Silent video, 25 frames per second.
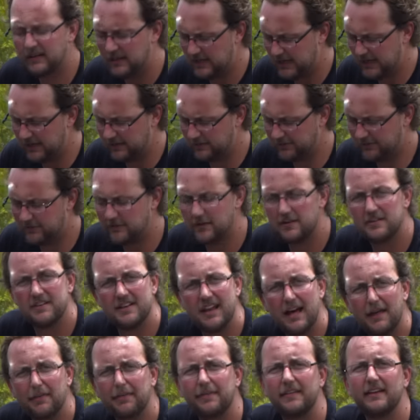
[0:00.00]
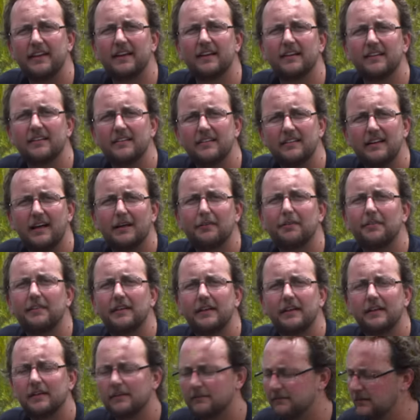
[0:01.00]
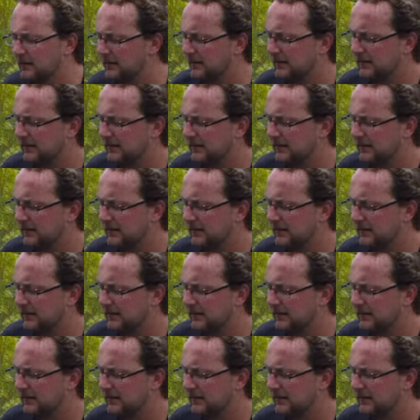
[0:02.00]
has nothing, nothing,